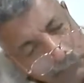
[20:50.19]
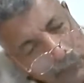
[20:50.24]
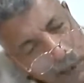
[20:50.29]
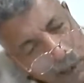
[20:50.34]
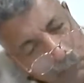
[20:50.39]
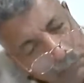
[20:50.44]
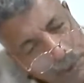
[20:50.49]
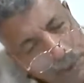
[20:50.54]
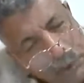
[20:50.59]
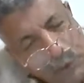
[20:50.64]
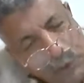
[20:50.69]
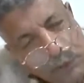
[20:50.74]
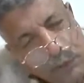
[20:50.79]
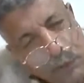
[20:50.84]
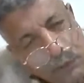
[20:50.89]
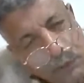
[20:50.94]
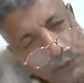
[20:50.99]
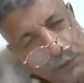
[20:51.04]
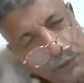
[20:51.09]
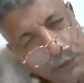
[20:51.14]
a piece
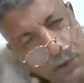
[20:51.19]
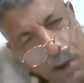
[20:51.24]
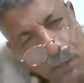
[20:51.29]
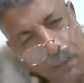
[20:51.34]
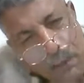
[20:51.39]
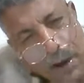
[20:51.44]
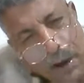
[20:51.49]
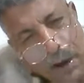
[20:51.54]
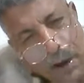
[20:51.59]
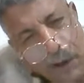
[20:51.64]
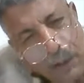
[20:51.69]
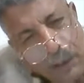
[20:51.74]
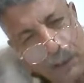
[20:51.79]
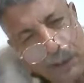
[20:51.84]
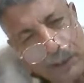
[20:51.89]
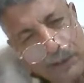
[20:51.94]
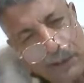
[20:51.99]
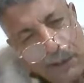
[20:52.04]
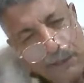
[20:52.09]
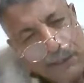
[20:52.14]
of a drama or
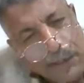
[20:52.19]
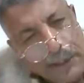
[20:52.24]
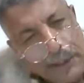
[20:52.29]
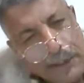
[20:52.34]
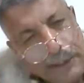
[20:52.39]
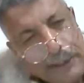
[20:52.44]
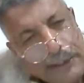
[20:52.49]
whatever,